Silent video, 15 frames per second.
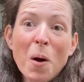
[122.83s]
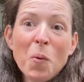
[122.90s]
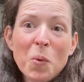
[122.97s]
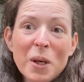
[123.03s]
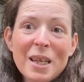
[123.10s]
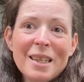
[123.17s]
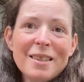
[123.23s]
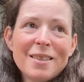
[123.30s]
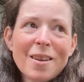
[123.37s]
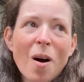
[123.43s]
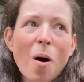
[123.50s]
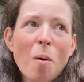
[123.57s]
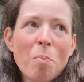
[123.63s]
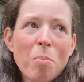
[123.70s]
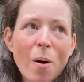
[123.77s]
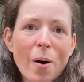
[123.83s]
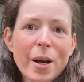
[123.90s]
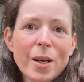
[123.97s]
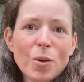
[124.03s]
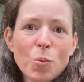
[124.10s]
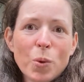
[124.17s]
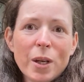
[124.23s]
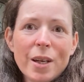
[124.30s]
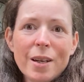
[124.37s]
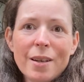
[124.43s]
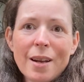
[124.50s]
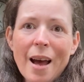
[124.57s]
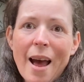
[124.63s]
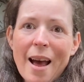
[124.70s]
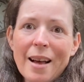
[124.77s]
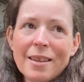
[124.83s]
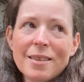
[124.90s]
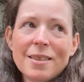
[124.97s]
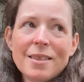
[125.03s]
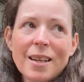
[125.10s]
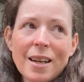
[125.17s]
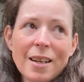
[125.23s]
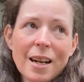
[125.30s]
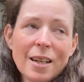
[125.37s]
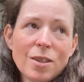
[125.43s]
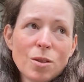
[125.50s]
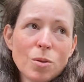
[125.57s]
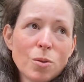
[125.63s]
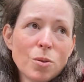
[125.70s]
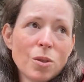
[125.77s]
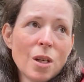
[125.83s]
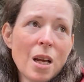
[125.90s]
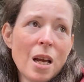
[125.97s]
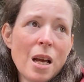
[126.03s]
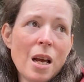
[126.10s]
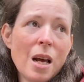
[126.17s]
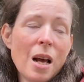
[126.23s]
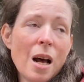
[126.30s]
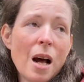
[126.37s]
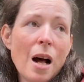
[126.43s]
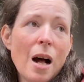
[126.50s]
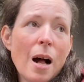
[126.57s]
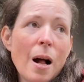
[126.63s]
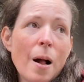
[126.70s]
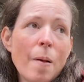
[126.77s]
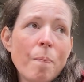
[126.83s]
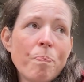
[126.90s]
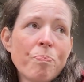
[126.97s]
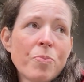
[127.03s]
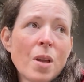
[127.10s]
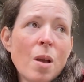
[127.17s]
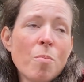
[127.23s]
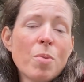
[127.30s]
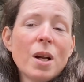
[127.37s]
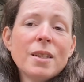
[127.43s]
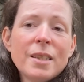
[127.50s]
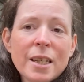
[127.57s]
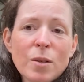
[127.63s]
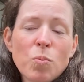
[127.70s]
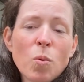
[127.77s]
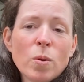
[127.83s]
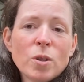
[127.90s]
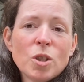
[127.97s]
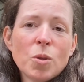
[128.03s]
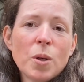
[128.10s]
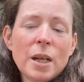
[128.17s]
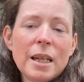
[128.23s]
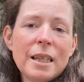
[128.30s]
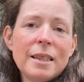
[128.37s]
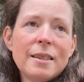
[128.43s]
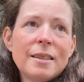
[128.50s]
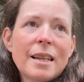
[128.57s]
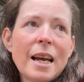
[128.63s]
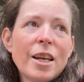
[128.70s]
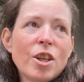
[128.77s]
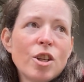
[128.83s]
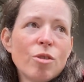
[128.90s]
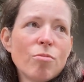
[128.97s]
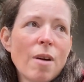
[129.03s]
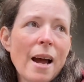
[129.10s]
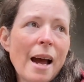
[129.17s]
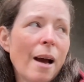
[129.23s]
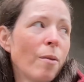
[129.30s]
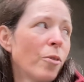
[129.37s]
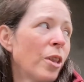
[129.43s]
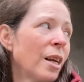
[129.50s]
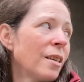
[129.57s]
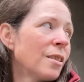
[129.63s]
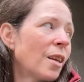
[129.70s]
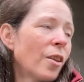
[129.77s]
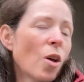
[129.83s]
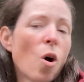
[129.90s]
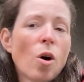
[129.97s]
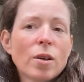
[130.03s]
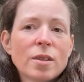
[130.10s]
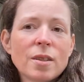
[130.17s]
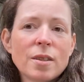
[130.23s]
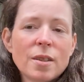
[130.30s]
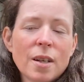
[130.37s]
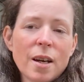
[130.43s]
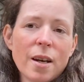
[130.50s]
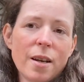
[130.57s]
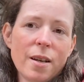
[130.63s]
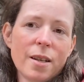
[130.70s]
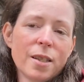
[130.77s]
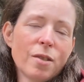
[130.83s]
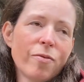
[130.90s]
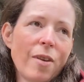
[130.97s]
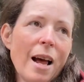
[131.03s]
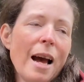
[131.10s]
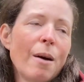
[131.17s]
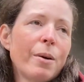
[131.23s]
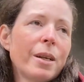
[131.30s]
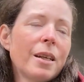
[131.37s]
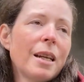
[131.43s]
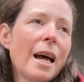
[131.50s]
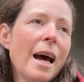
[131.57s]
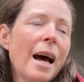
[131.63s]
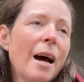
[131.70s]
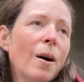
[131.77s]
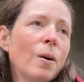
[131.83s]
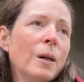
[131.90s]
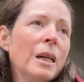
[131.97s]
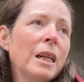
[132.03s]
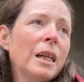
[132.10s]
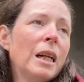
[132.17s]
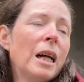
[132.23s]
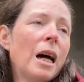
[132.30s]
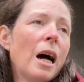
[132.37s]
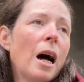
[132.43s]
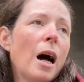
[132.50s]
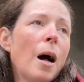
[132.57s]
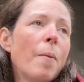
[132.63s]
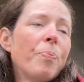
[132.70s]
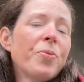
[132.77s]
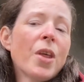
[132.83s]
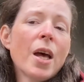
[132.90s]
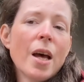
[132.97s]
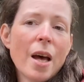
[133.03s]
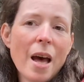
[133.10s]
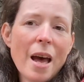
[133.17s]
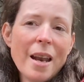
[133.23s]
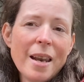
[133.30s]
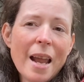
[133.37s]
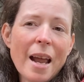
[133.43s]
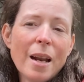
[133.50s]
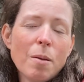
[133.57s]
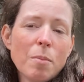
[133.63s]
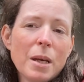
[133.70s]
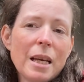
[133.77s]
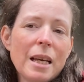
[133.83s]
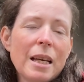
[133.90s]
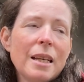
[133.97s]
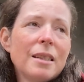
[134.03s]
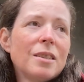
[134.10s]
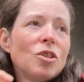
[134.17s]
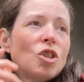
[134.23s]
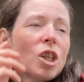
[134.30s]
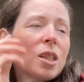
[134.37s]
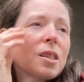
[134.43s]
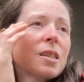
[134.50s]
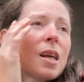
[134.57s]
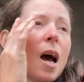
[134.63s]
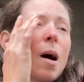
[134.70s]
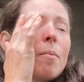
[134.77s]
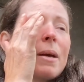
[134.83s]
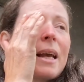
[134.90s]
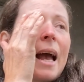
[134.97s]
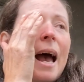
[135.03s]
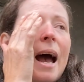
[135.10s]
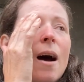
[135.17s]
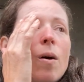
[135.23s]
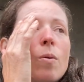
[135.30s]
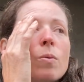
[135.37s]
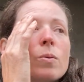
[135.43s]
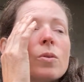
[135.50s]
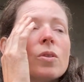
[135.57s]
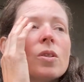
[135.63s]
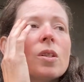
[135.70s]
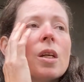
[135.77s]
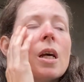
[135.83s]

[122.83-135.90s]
weeds are bindweed and sting nettles. But I did want to at least take you round. Things like the hosta has flowered now. The anemones just coming out.